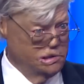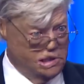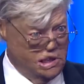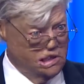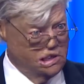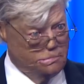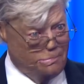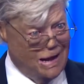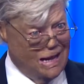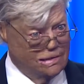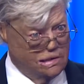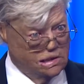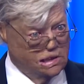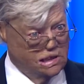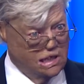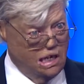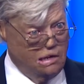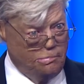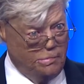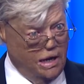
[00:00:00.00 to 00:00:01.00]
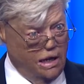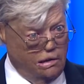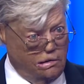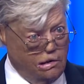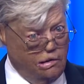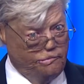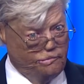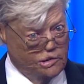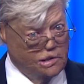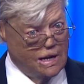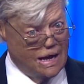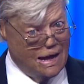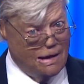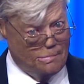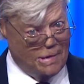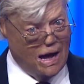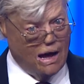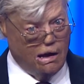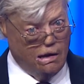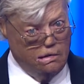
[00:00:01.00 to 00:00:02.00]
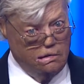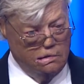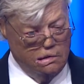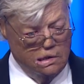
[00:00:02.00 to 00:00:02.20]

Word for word: She's about to send me to for time out."